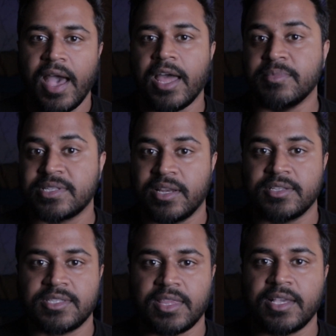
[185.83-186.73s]
And
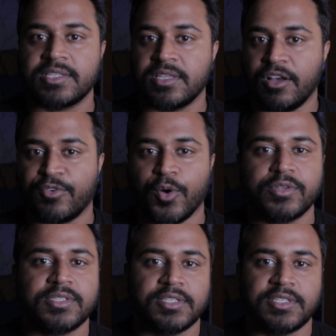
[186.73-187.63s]
miscellaneous things, of
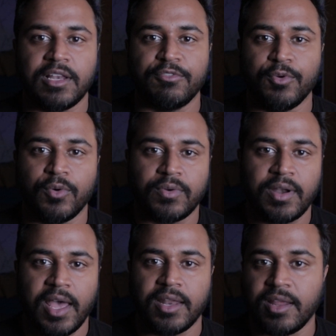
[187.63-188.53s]
course, the
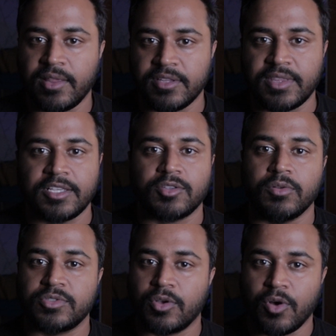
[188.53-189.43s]
telephone and other things
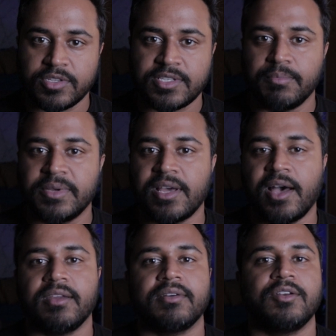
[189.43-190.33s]
also cost a bit
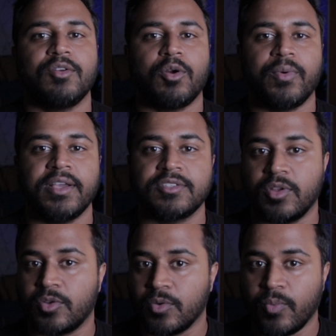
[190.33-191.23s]
higher in Norway,
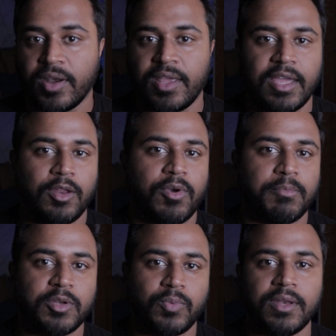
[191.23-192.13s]
so it could vary
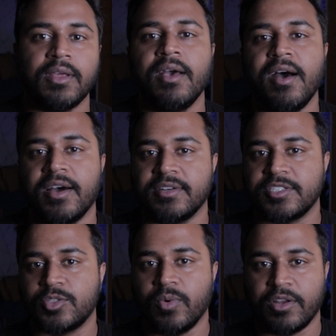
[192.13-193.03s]
anywhere between
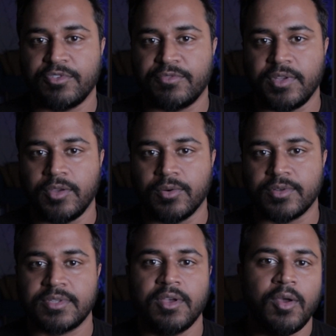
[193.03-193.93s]
100 to 150
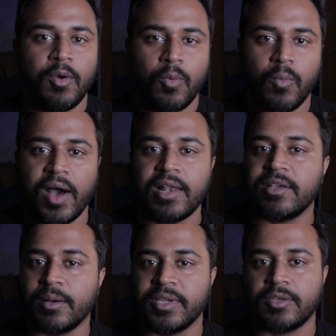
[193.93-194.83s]
euros. While
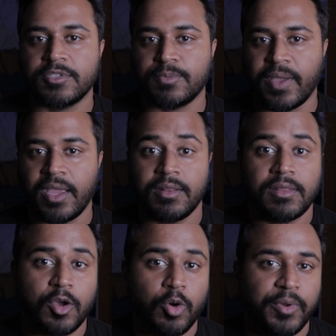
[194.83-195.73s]
coming to
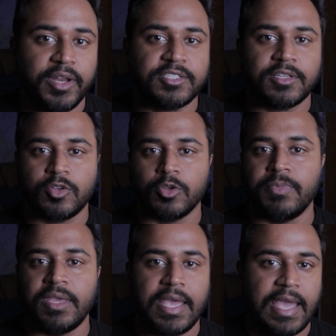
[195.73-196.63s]
Spain, the accommodation
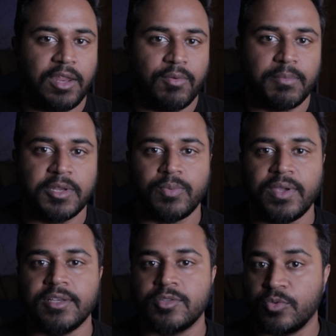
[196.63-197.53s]
could be anywhere
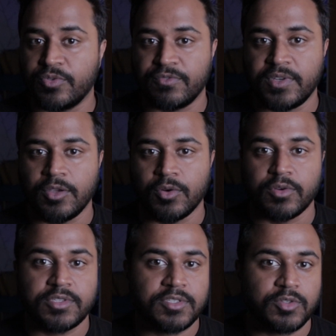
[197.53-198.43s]
between 250
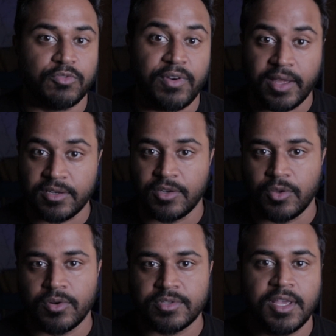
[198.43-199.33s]
euros to 500
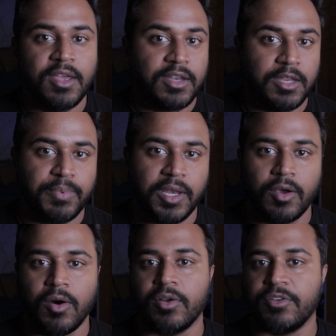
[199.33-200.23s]
euros,
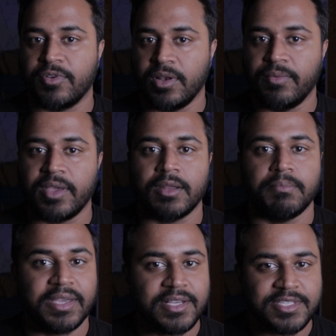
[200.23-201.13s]
depending on if you're living in a
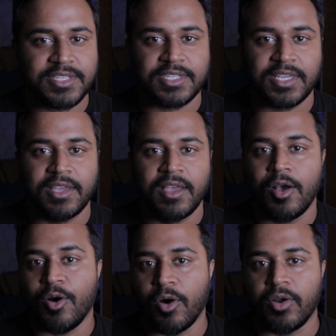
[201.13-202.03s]
bigger city
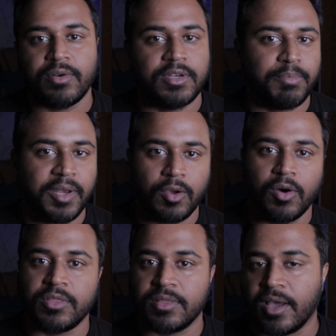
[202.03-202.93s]
or depending
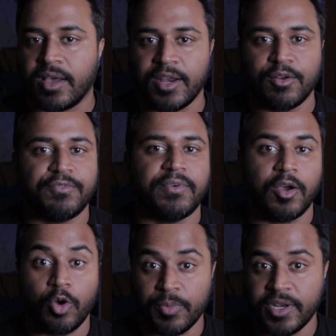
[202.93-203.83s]
on the kind of
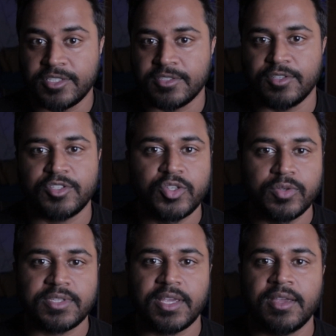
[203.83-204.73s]
accommodation you're
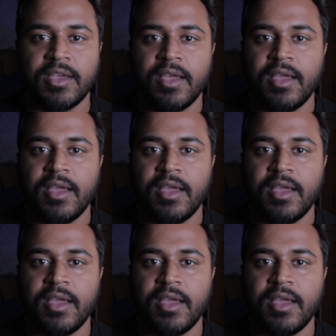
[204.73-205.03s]
choosing.